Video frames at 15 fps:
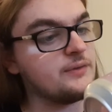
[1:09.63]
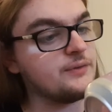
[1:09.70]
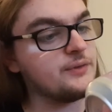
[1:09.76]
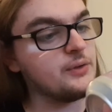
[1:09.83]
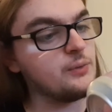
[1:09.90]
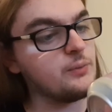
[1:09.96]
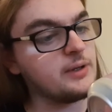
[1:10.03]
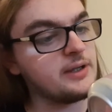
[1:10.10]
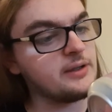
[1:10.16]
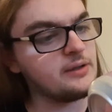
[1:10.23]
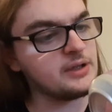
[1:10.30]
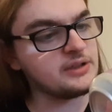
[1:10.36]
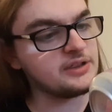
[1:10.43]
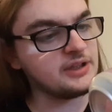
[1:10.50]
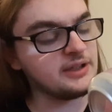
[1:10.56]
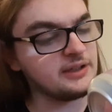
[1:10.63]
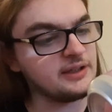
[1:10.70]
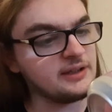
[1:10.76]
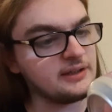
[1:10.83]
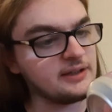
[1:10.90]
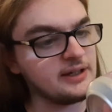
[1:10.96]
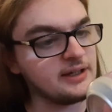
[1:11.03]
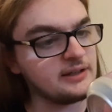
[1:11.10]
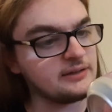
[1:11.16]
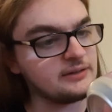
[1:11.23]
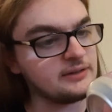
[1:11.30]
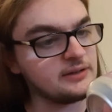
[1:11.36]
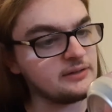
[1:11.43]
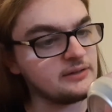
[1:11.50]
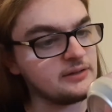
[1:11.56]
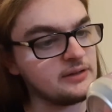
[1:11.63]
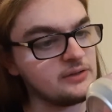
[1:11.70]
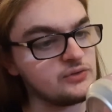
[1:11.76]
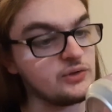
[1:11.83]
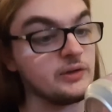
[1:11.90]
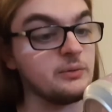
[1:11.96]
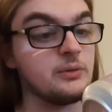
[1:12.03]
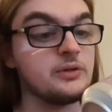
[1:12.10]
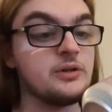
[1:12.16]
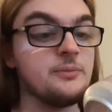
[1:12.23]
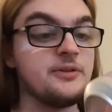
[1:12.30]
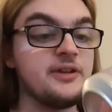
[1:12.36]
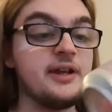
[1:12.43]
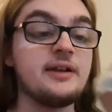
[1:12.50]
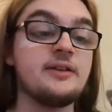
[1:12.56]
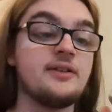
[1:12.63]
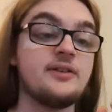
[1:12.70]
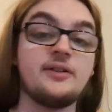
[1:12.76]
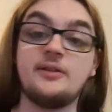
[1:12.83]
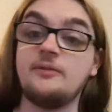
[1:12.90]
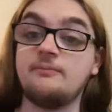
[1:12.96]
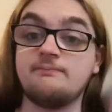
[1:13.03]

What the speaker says: new way of thinking and enjoy what comes next.